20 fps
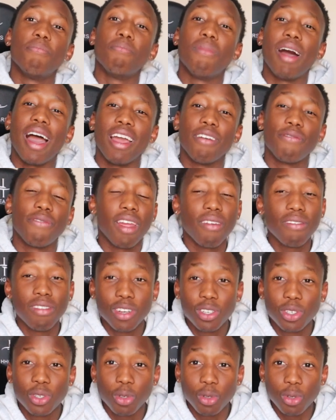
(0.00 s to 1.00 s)
My
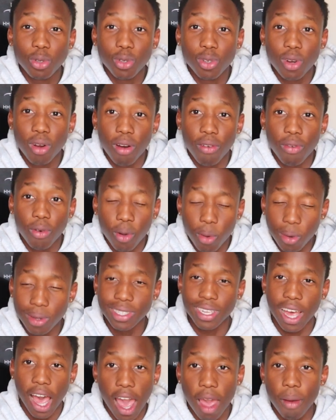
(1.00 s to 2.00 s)
favorite shoe of
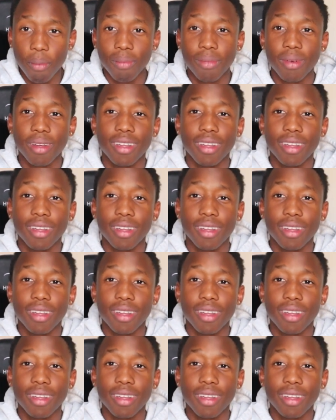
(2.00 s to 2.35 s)
all time.